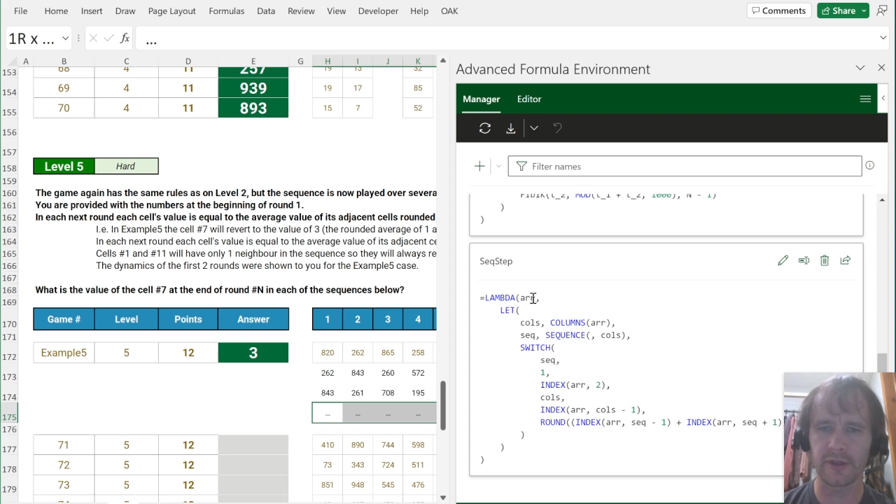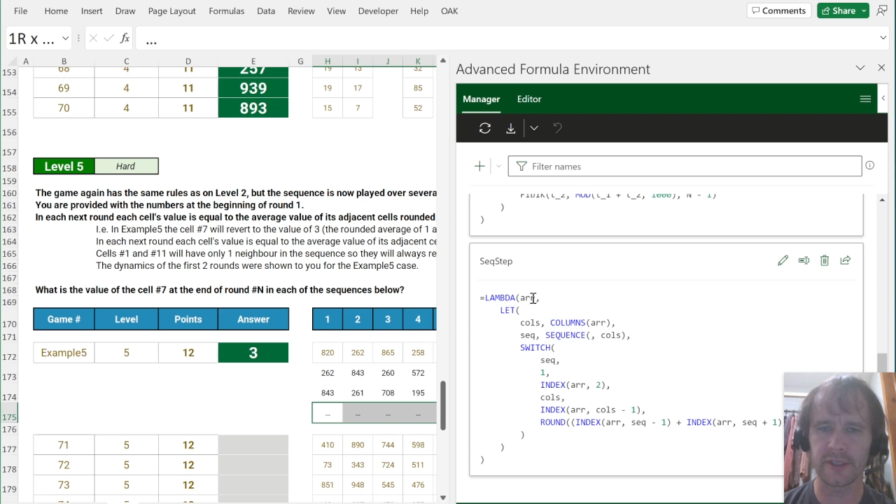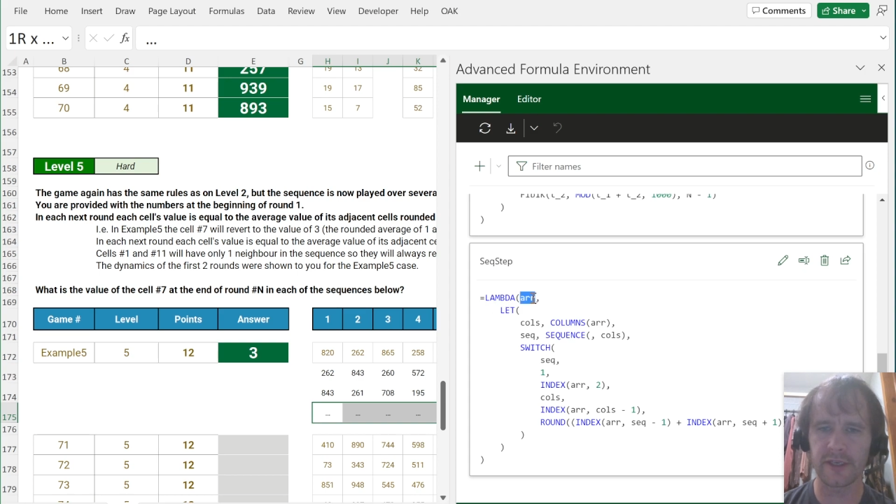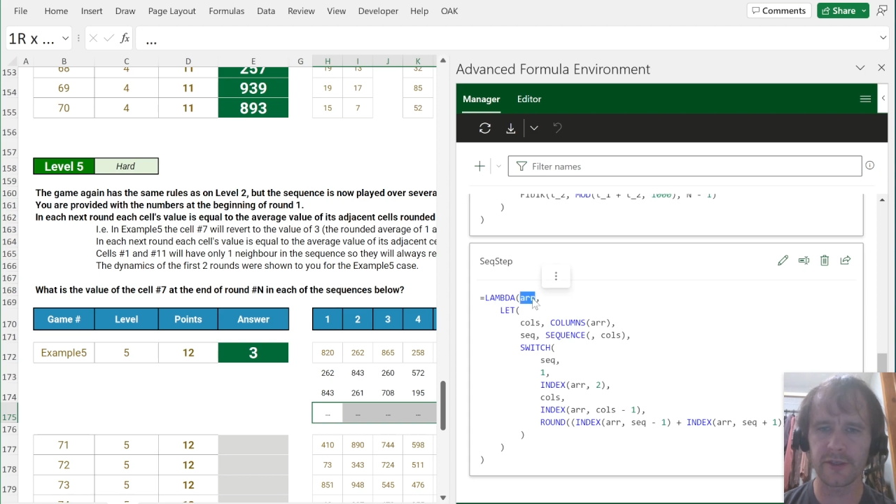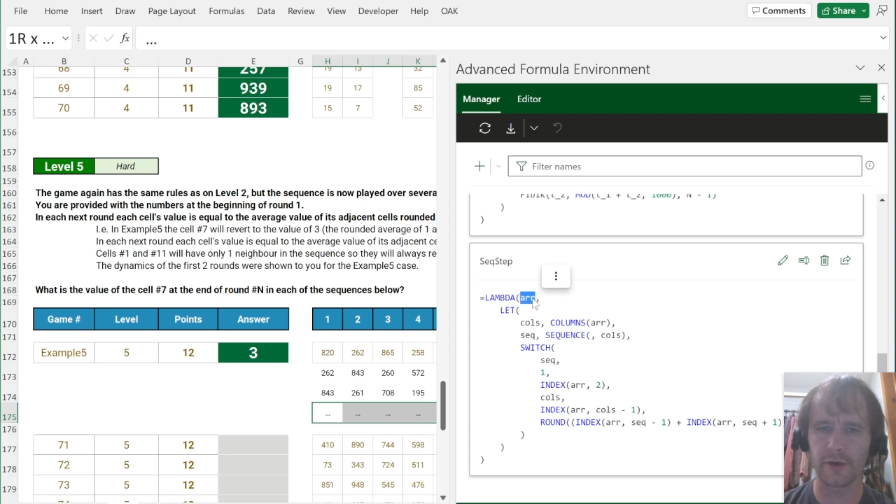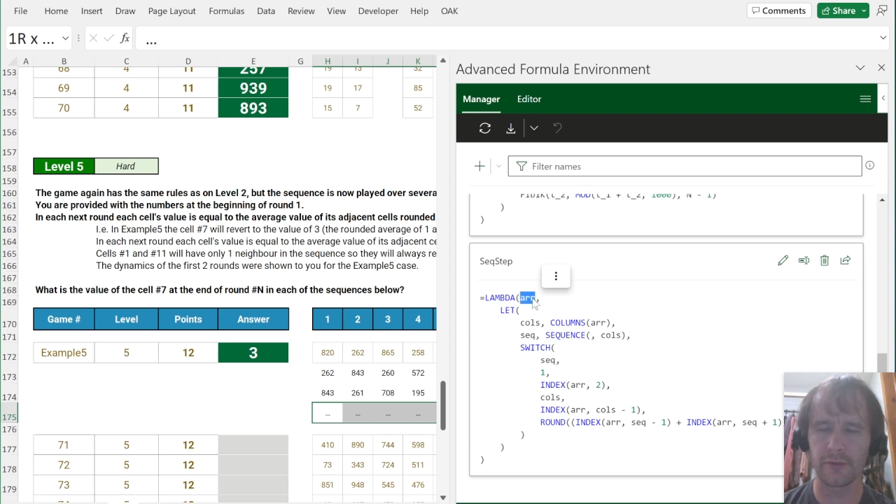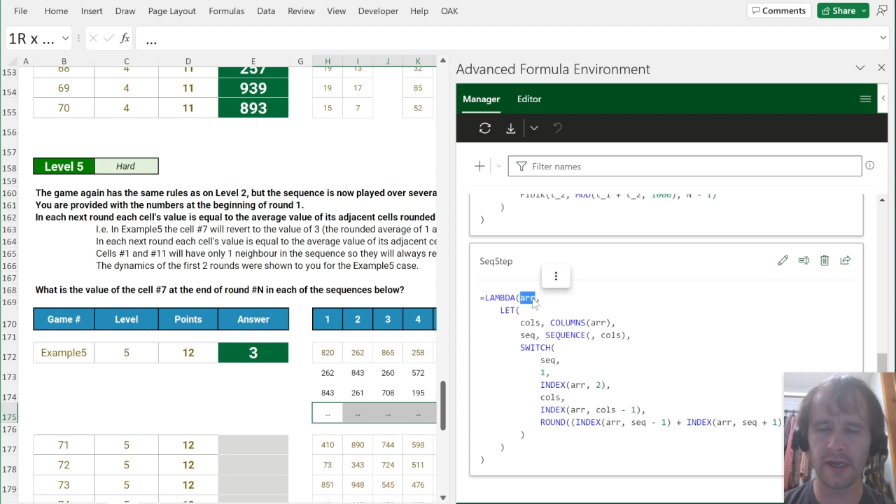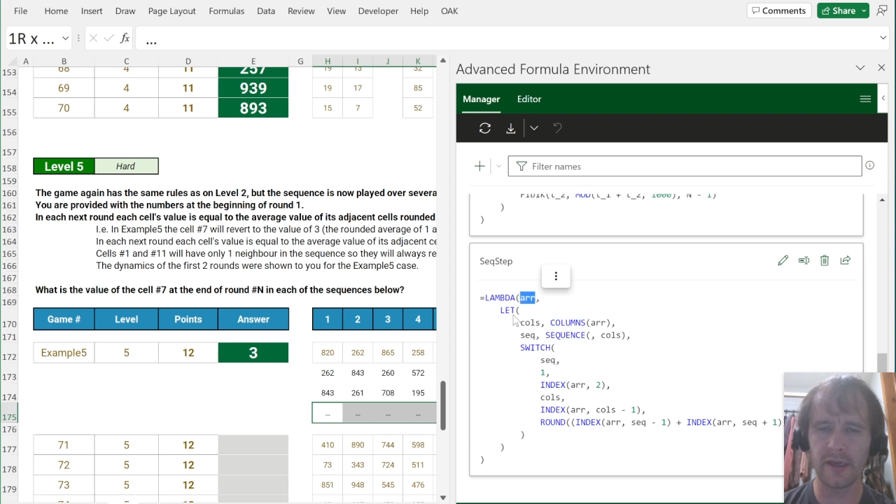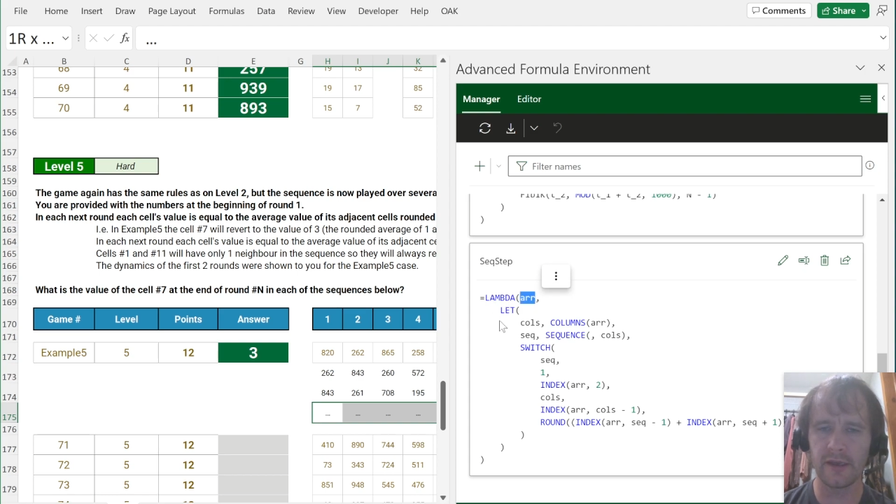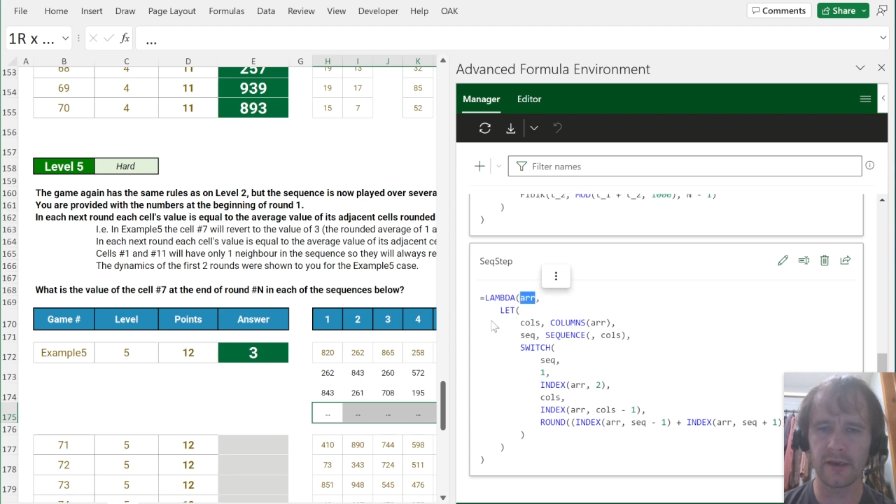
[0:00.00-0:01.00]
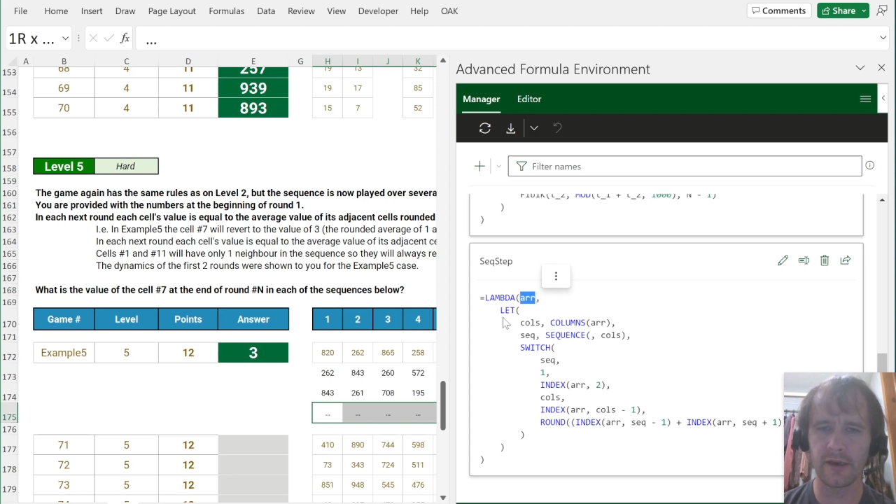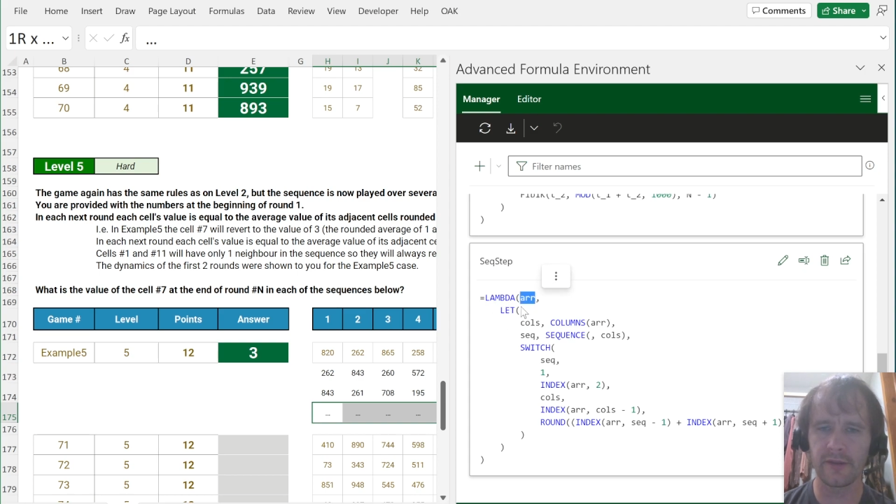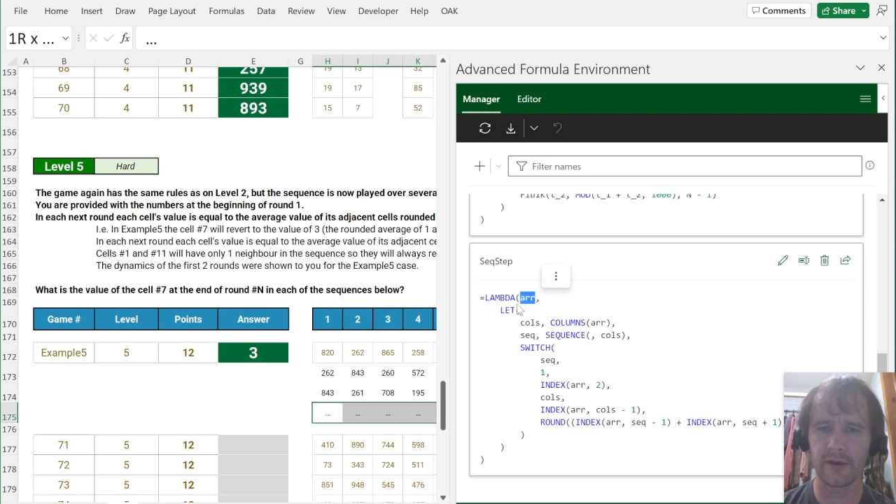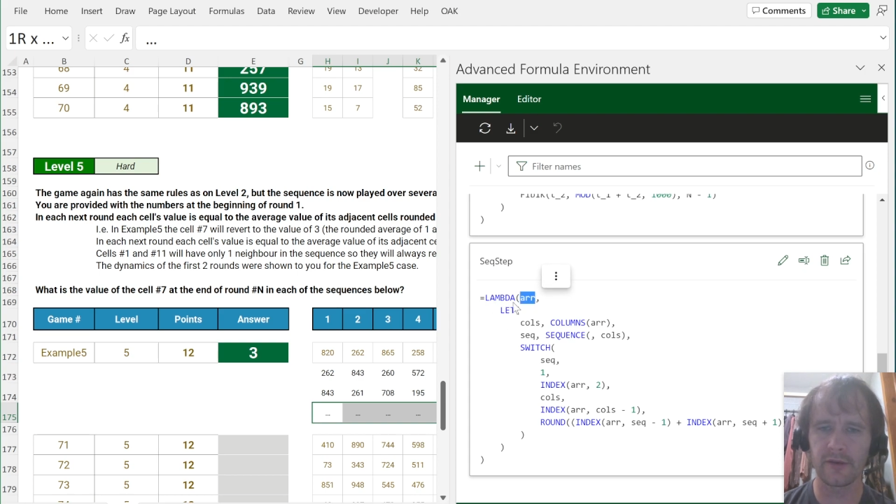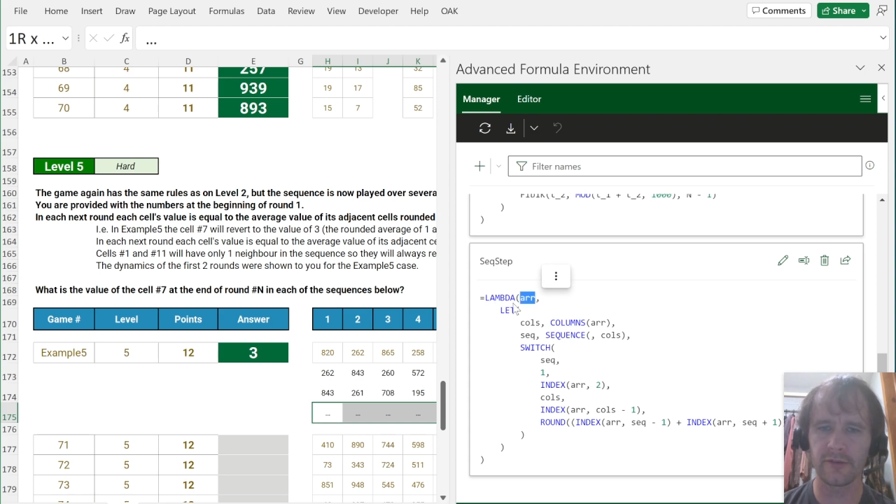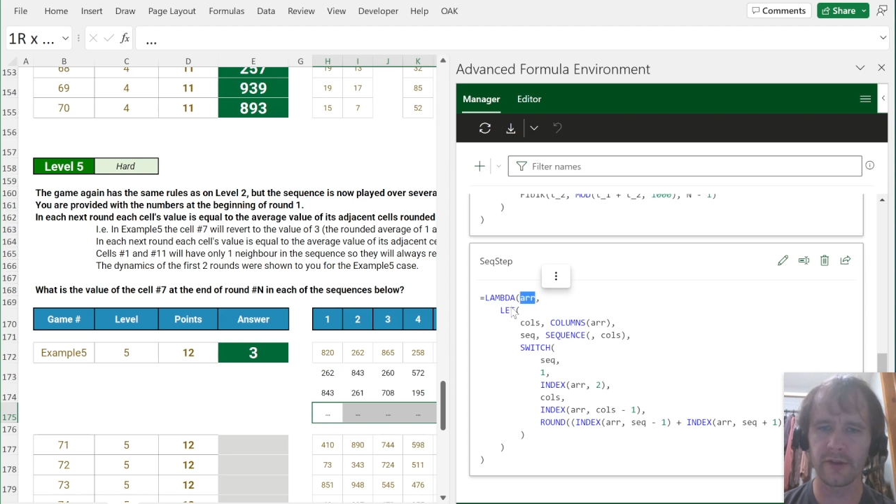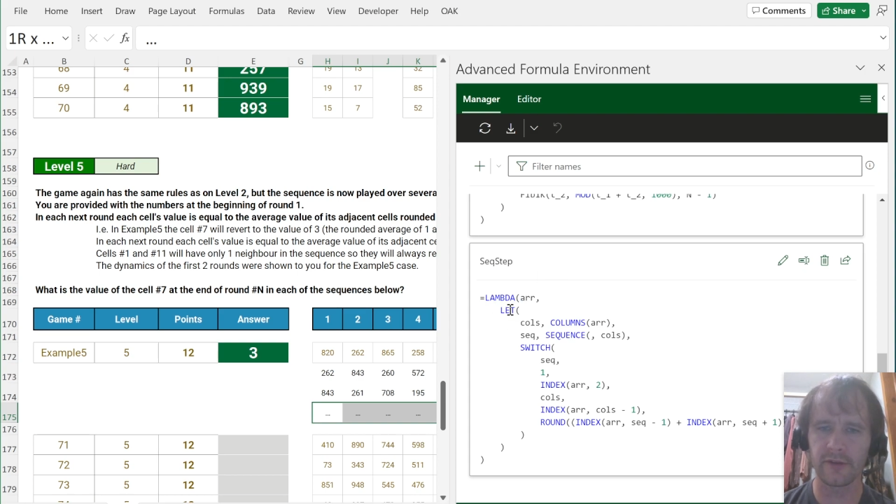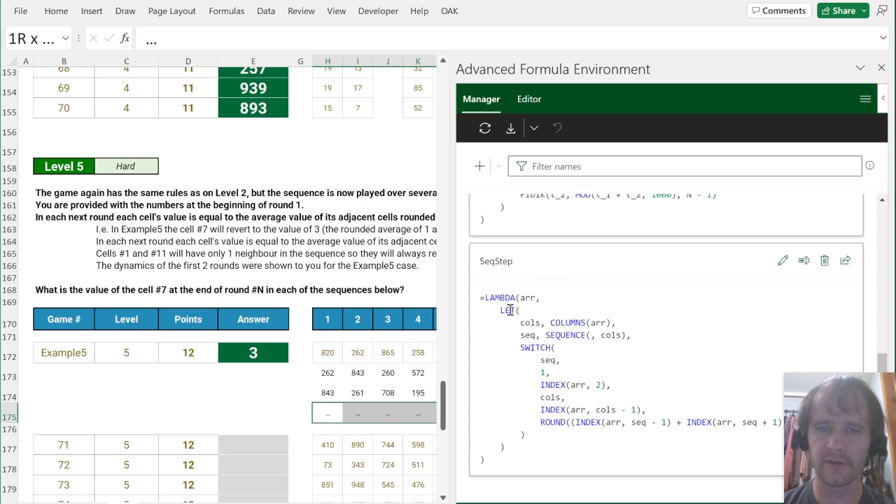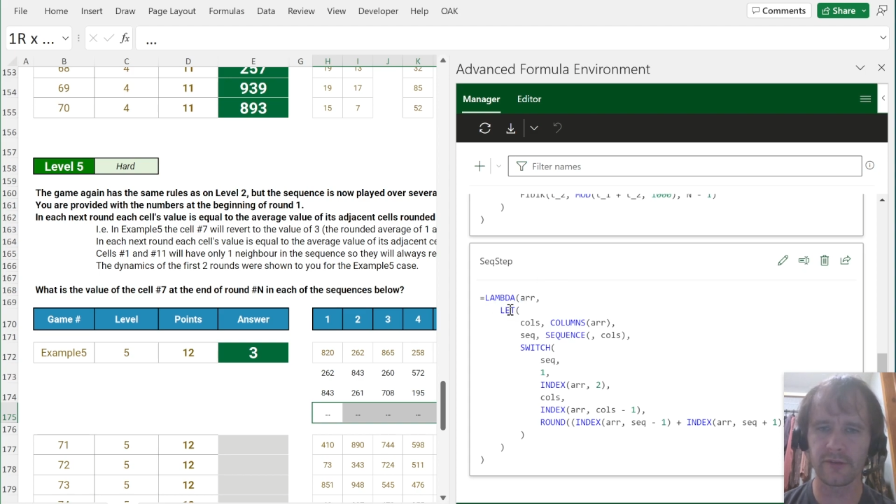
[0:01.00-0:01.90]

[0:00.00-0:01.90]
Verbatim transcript: that takes an array and then does this.